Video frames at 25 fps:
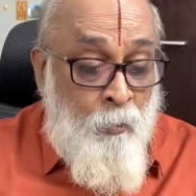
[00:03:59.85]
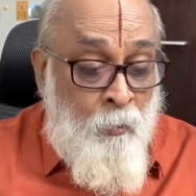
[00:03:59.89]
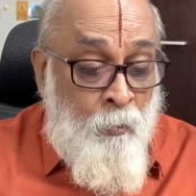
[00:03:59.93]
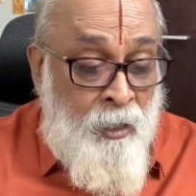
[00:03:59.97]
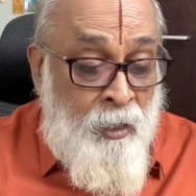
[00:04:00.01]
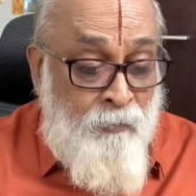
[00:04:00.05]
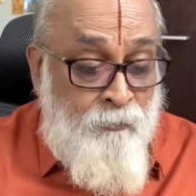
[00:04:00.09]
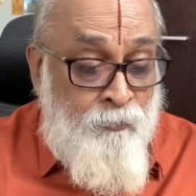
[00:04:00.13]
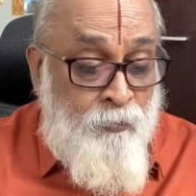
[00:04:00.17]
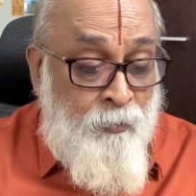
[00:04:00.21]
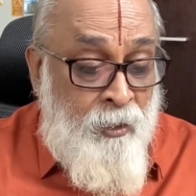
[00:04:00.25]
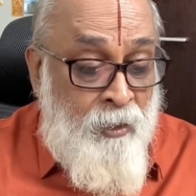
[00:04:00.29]

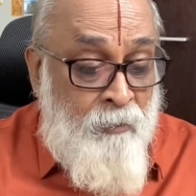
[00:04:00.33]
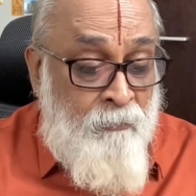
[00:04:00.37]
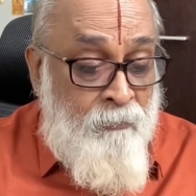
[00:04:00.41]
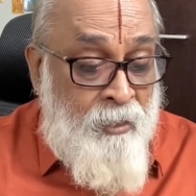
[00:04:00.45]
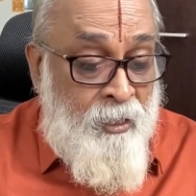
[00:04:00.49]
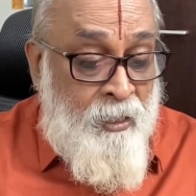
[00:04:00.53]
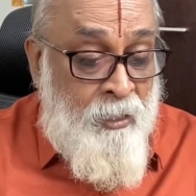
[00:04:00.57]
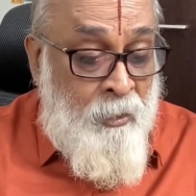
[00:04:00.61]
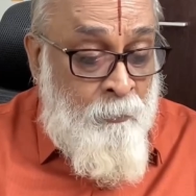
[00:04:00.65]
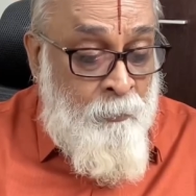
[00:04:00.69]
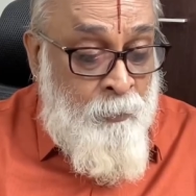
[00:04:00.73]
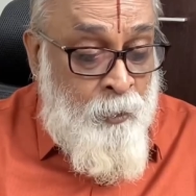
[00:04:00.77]
work for
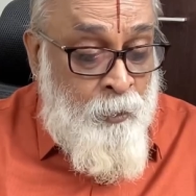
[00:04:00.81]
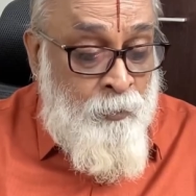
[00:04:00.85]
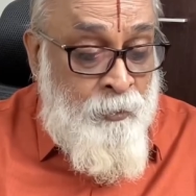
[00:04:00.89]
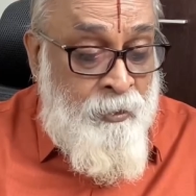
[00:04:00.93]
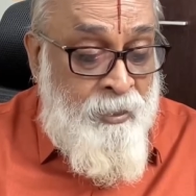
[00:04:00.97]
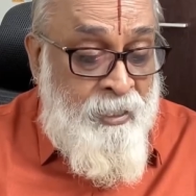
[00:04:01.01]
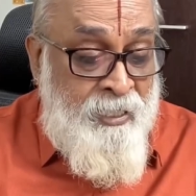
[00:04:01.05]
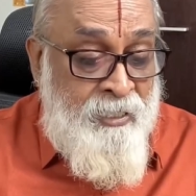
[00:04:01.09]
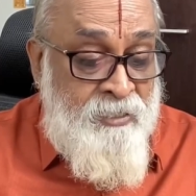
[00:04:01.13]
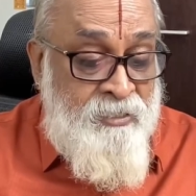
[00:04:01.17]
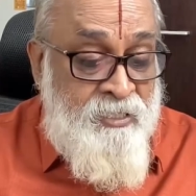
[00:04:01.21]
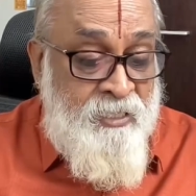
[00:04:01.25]
our
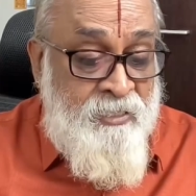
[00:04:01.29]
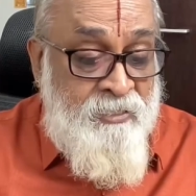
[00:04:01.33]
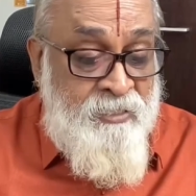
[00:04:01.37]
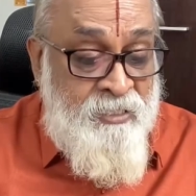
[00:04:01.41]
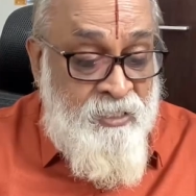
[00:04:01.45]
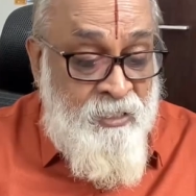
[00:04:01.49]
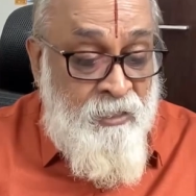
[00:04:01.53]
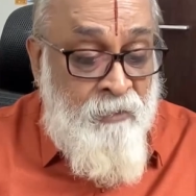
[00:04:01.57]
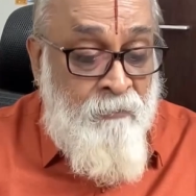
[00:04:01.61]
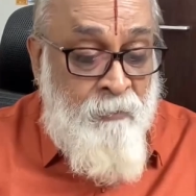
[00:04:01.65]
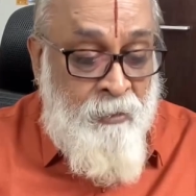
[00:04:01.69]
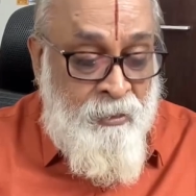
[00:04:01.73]
communities
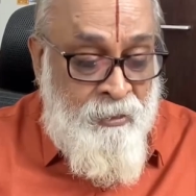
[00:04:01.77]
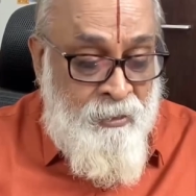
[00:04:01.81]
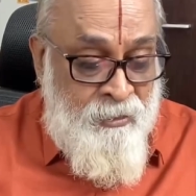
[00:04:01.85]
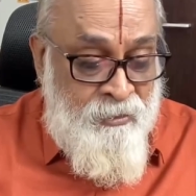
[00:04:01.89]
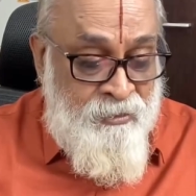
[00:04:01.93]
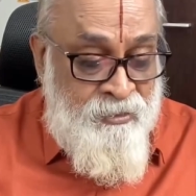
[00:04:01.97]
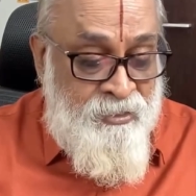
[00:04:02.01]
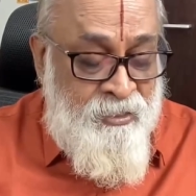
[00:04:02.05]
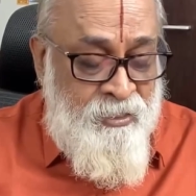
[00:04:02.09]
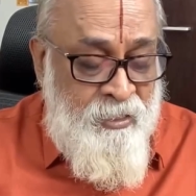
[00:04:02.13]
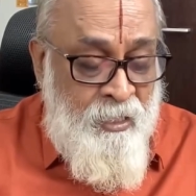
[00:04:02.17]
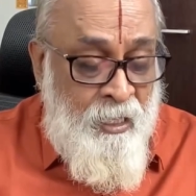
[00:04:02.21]
and serve
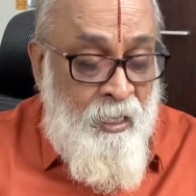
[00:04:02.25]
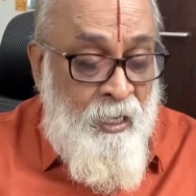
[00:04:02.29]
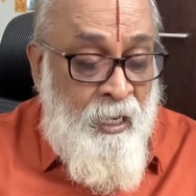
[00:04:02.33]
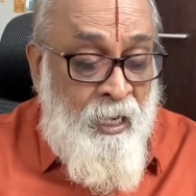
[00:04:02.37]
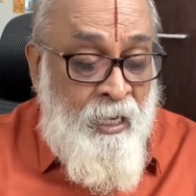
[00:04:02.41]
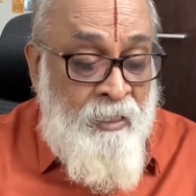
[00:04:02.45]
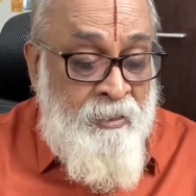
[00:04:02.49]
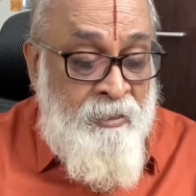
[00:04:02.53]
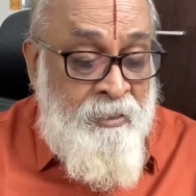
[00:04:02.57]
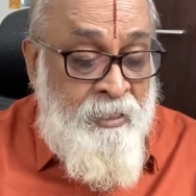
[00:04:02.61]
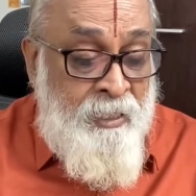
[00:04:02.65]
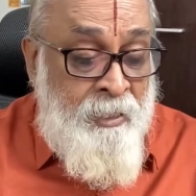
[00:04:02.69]
others,
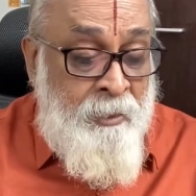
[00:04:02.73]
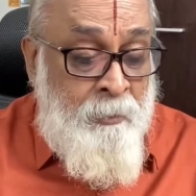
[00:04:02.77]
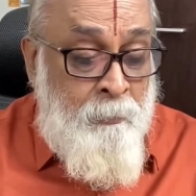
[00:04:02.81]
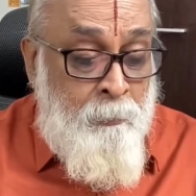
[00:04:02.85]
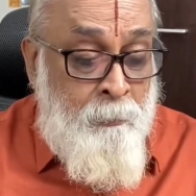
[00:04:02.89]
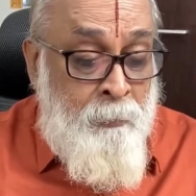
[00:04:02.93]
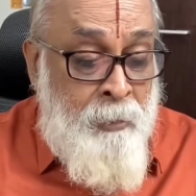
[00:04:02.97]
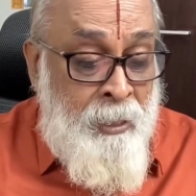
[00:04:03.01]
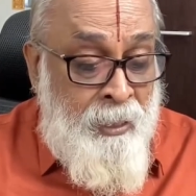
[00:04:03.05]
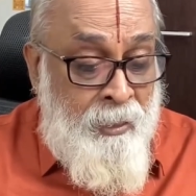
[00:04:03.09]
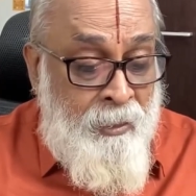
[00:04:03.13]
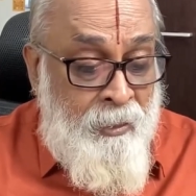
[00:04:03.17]
and
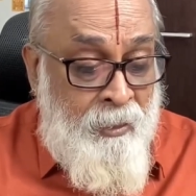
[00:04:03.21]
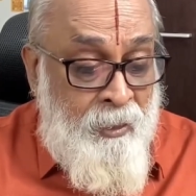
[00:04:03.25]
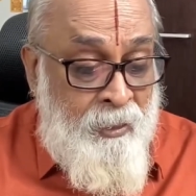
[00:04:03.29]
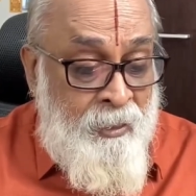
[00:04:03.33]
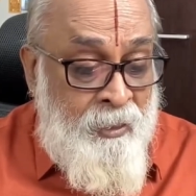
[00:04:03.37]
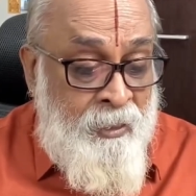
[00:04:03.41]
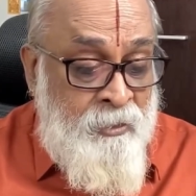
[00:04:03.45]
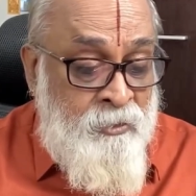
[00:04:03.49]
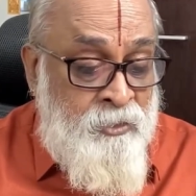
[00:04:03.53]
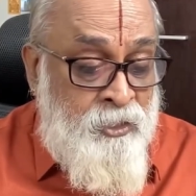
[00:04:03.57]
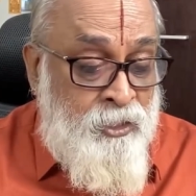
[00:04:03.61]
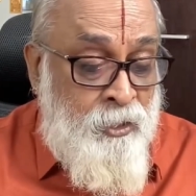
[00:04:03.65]
think
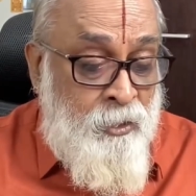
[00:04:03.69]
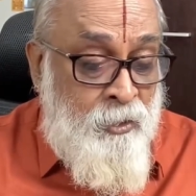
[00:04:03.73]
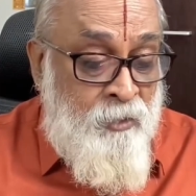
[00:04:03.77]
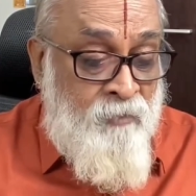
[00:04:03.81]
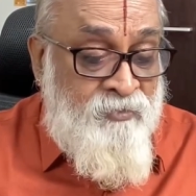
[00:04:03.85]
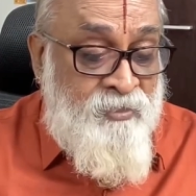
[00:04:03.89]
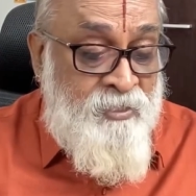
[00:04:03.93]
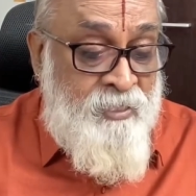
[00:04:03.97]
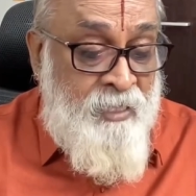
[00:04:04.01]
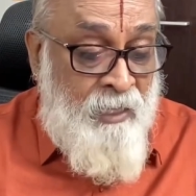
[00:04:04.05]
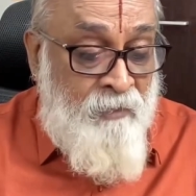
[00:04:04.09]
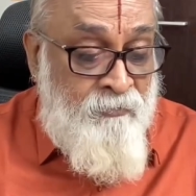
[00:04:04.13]
big
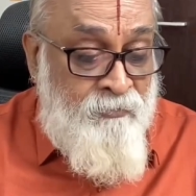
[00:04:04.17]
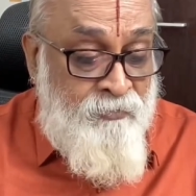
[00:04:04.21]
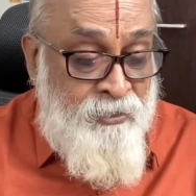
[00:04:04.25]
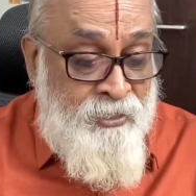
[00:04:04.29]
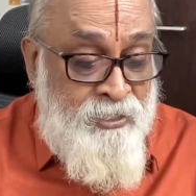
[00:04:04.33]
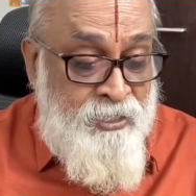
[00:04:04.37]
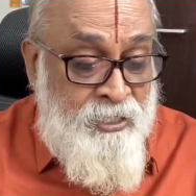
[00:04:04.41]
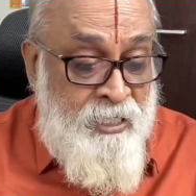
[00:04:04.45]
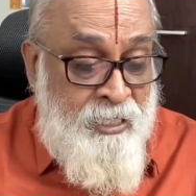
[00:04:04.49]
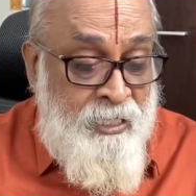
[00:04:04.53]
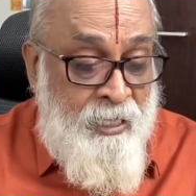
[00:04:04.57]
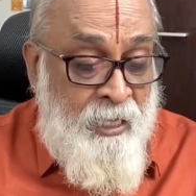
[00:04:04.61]
instead of
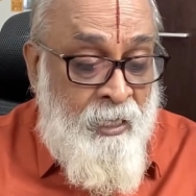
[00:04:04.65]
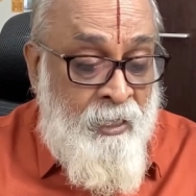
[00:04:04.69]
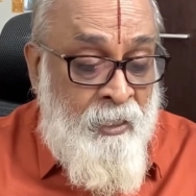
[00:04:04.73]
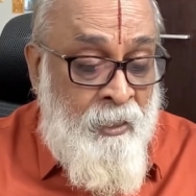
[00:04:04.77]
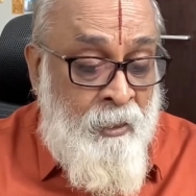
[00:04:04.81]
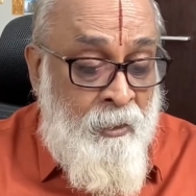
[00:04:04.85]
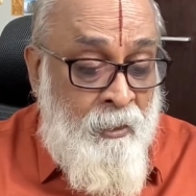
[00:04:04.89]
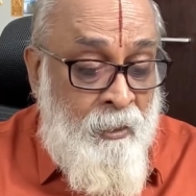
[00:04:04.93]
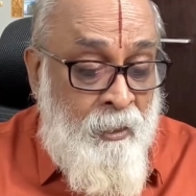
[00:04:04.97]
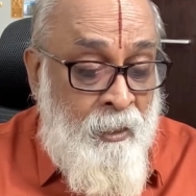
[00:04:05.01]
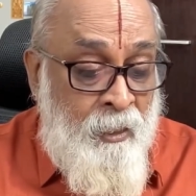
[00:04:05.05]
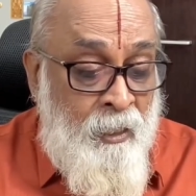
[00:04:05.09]
selfishly
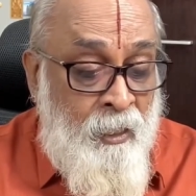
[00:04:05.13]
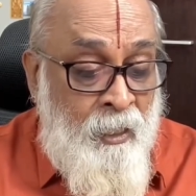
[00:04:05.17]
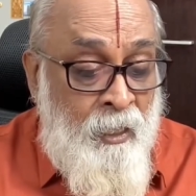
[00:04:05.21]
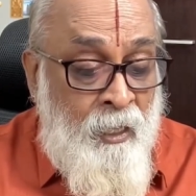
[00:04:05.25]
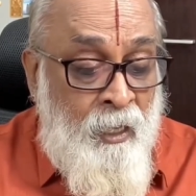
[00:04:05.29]
and